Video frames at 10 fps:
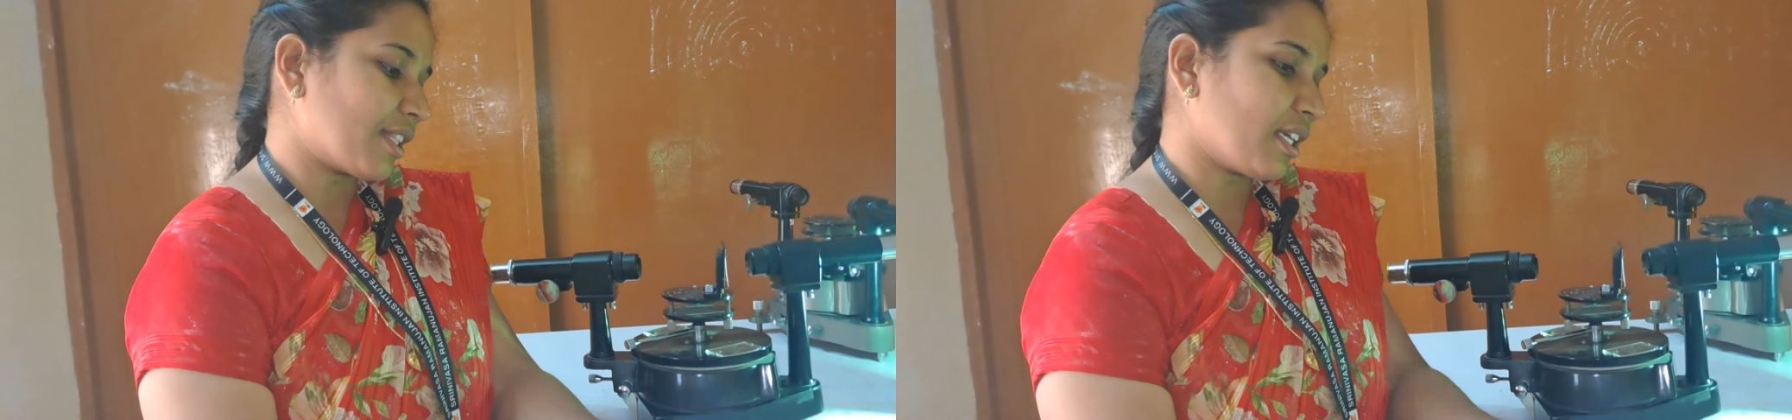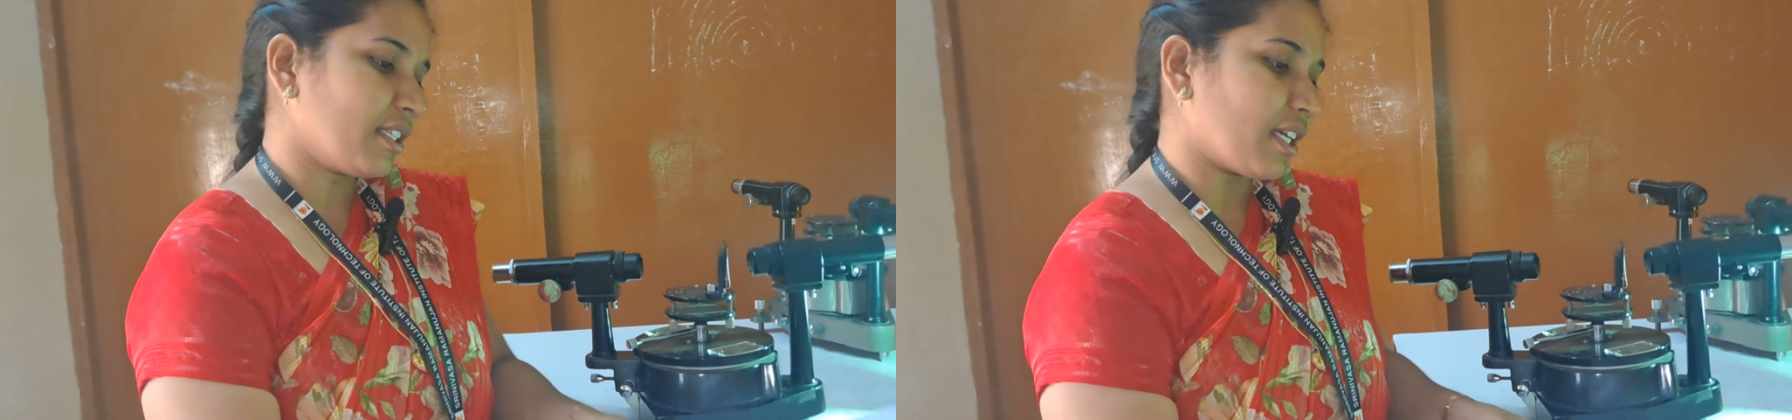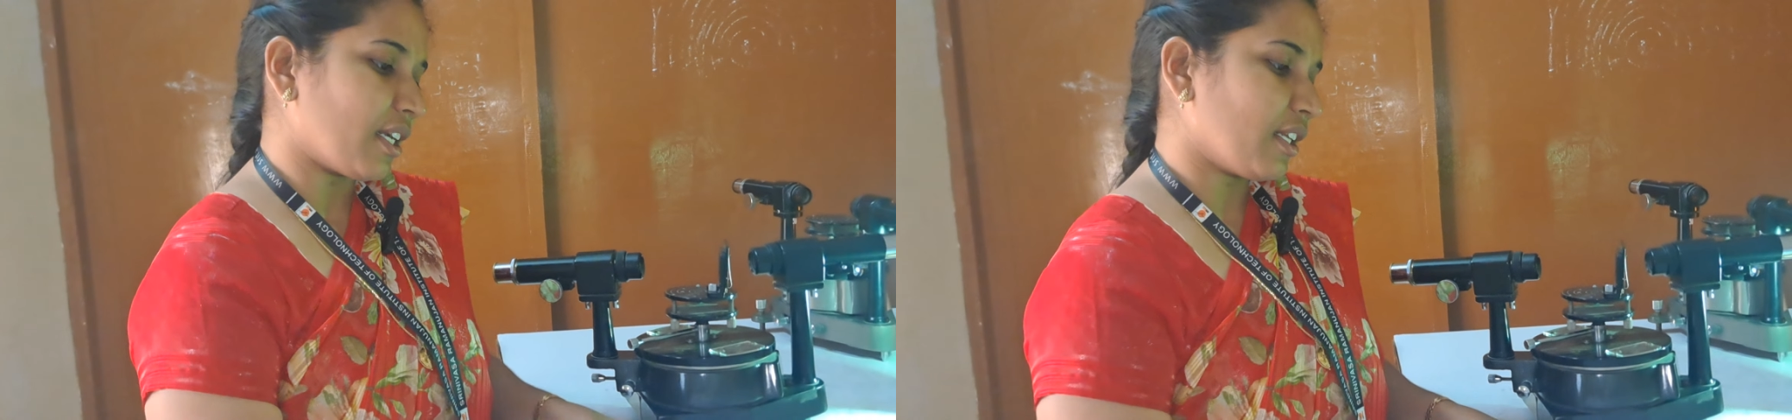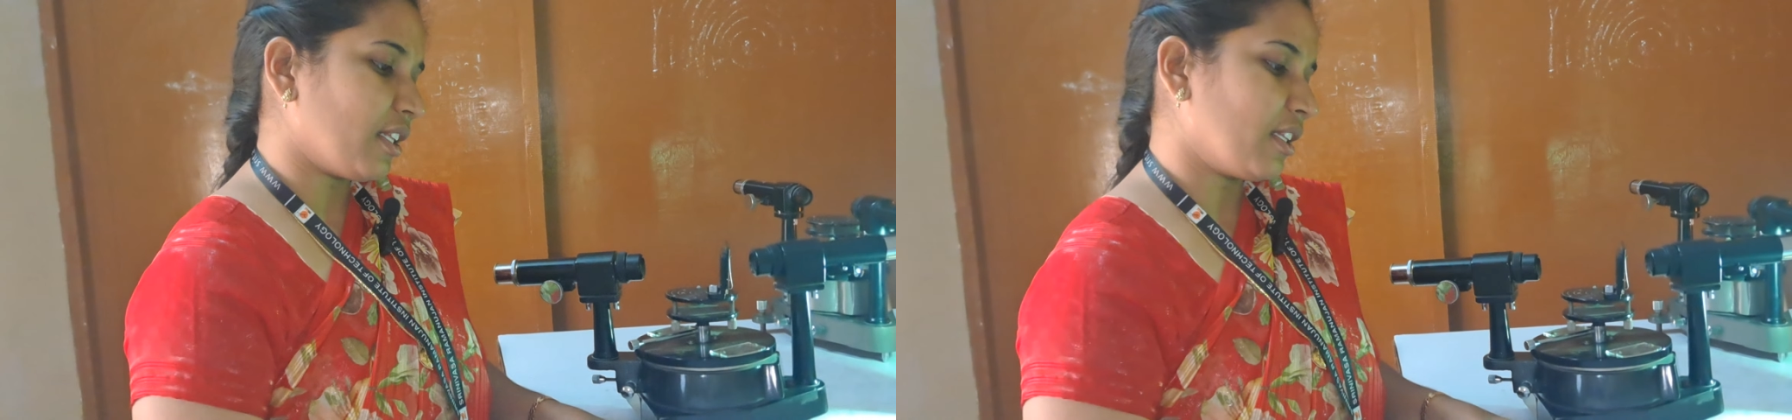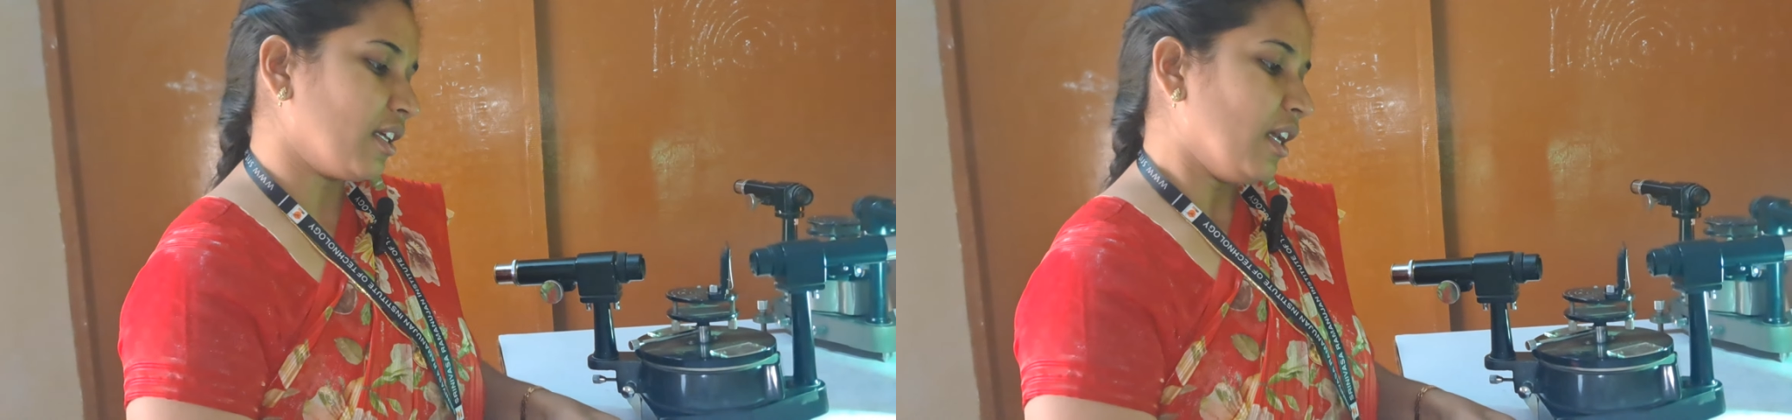see that
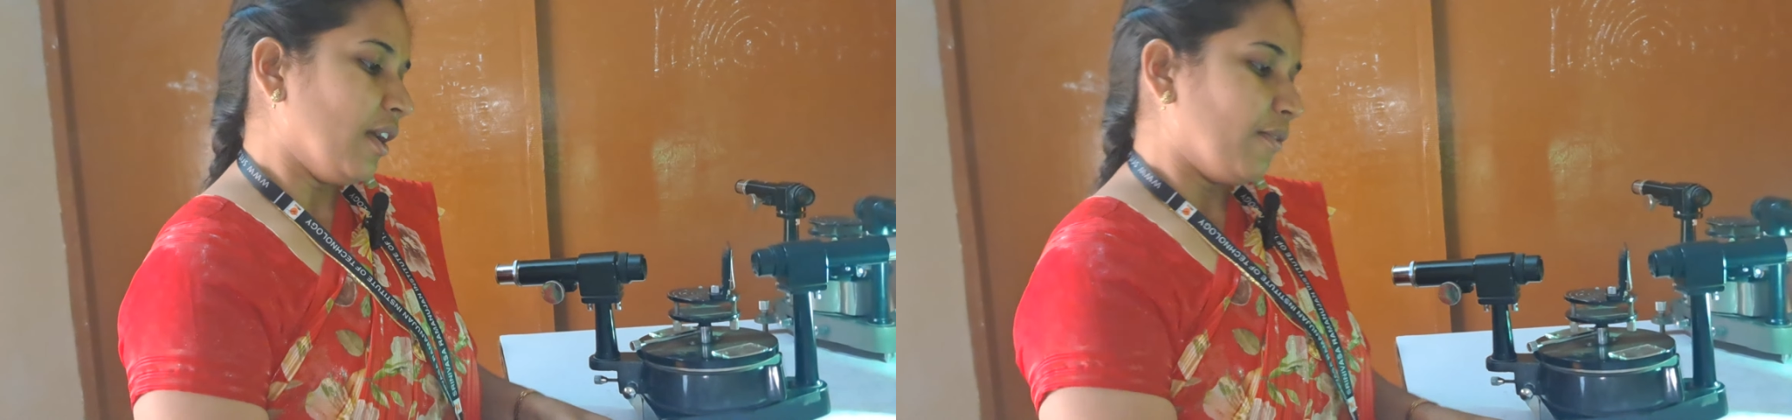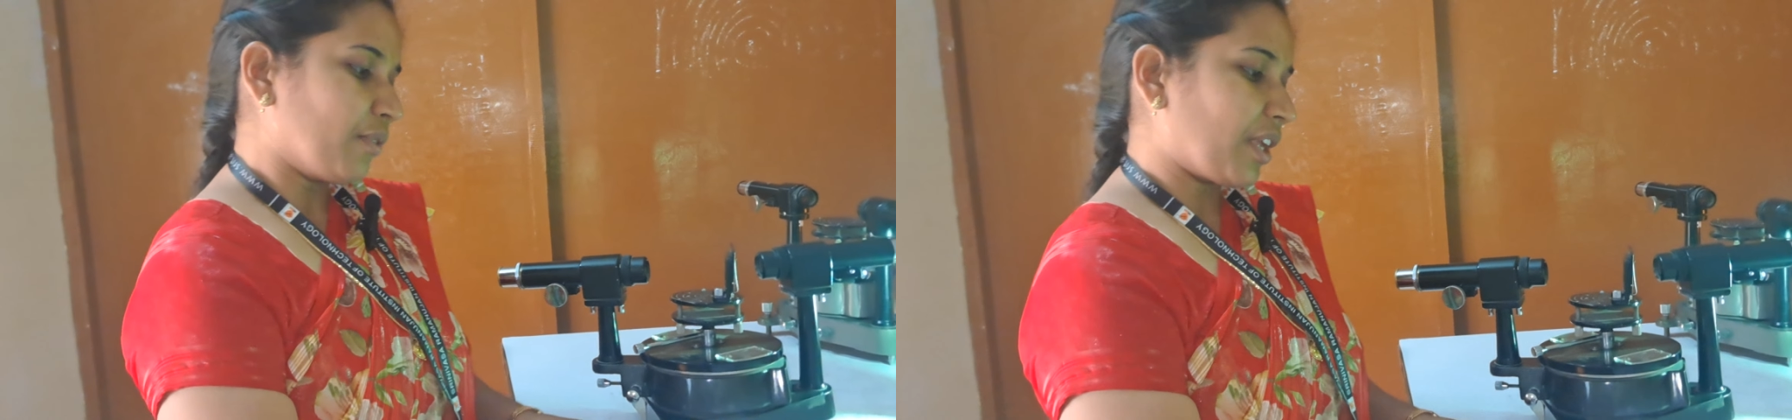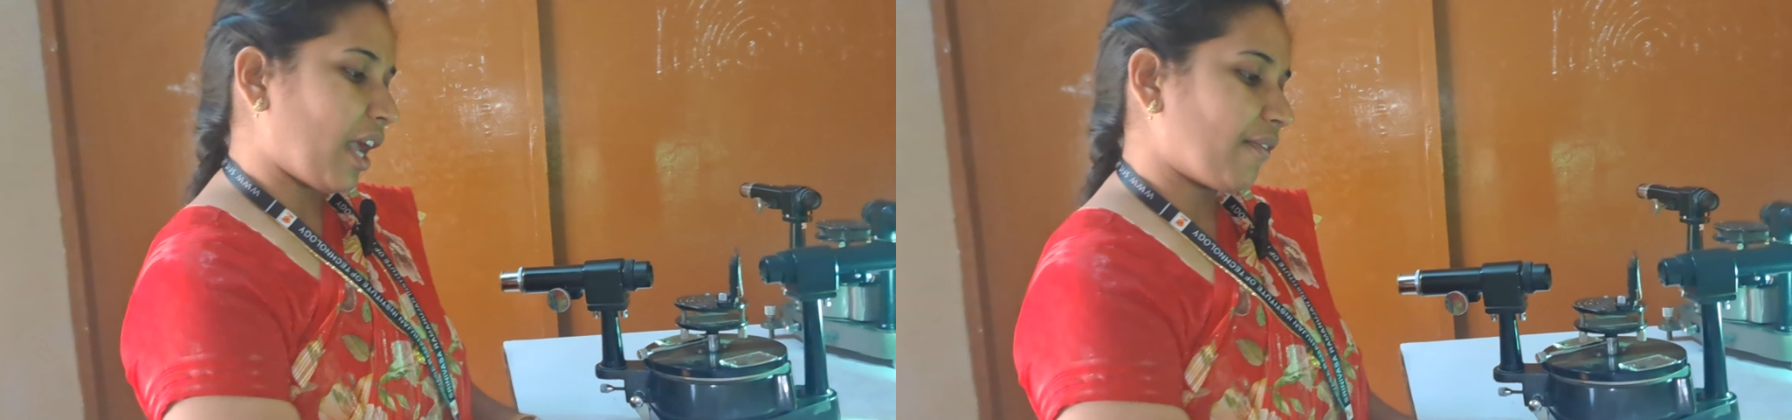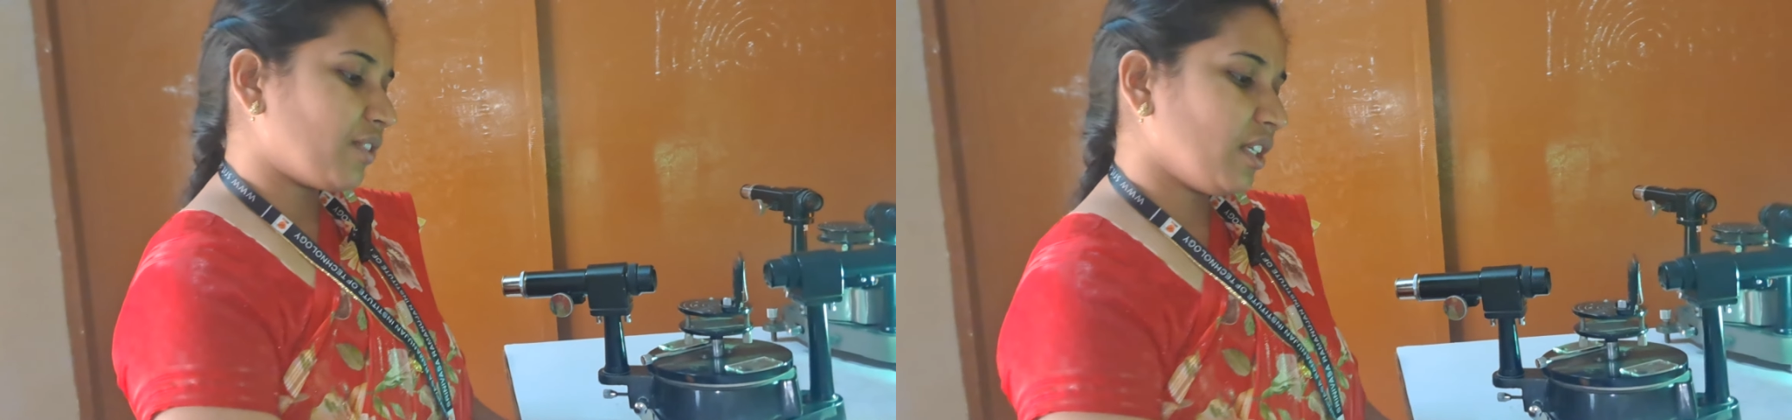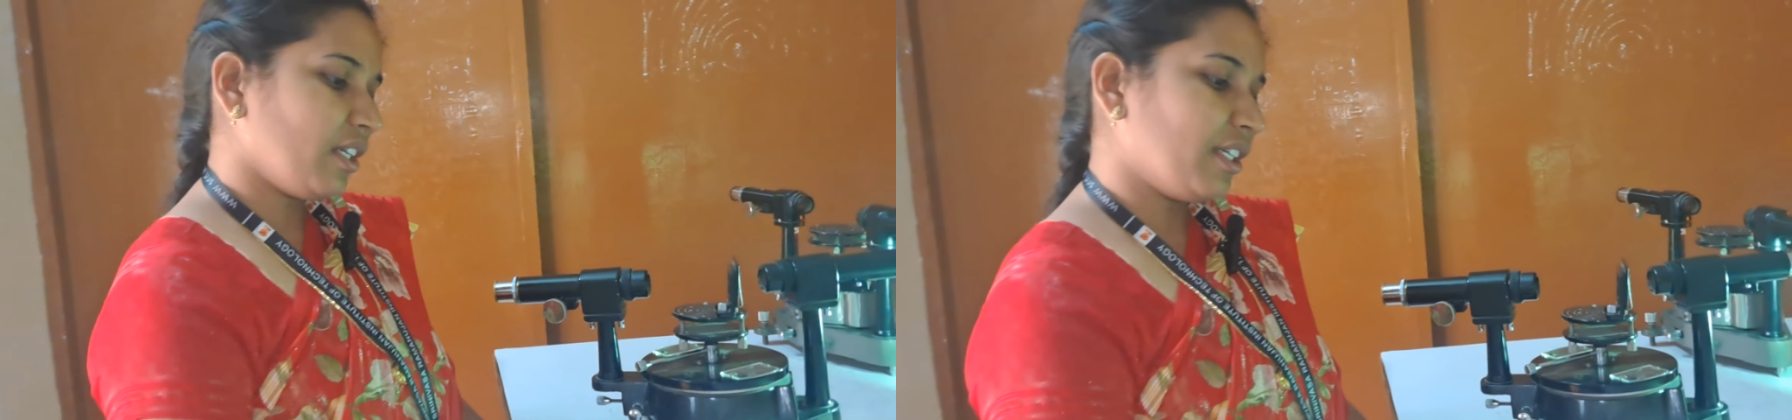we
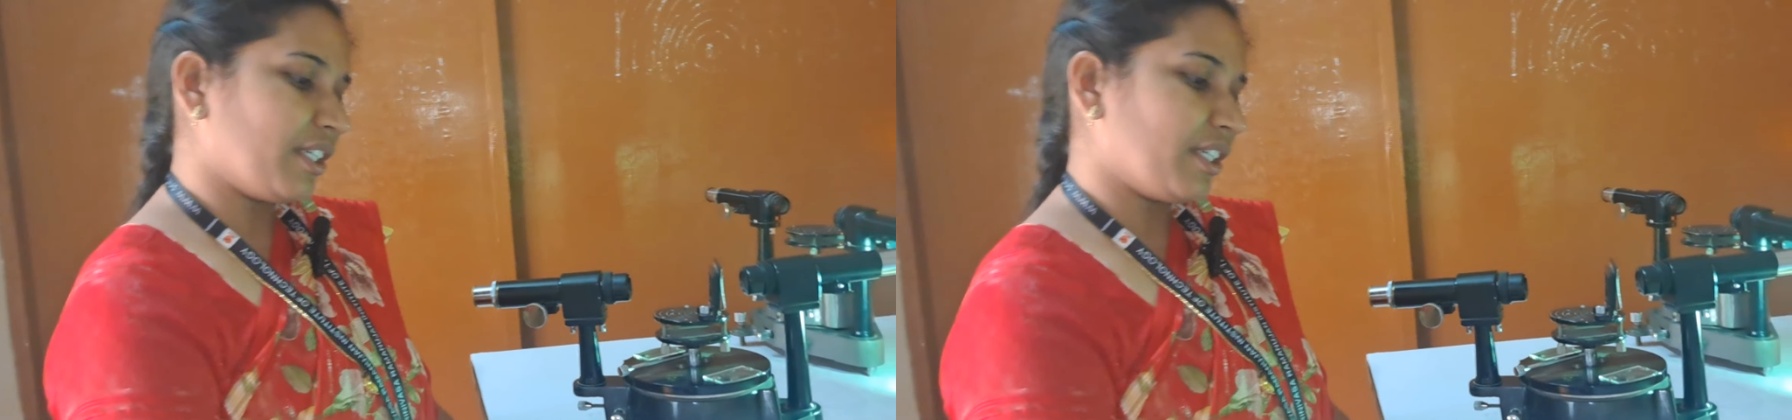have the